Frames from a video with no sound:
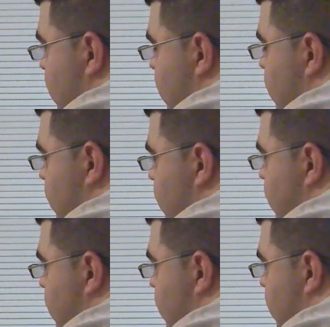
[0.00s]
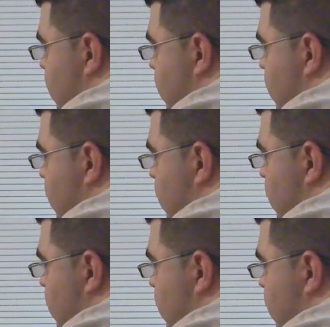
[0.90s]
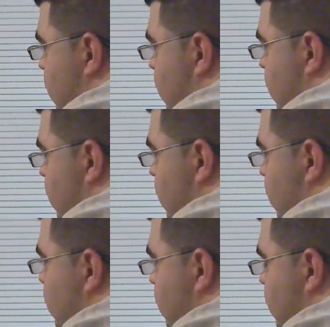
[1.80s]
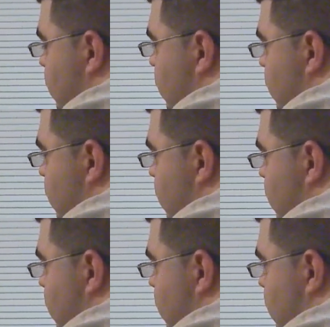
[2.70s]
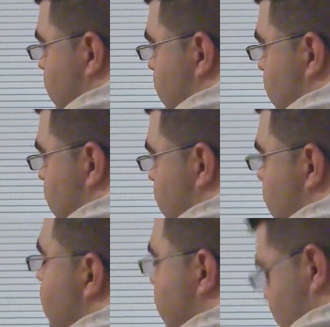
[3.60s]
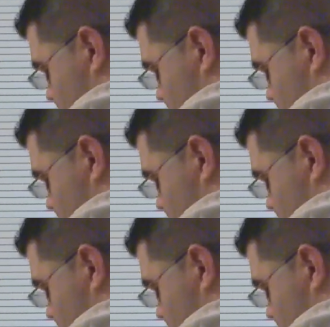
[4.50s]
But right now, I would say it's a weakness, but not as I cannot perform.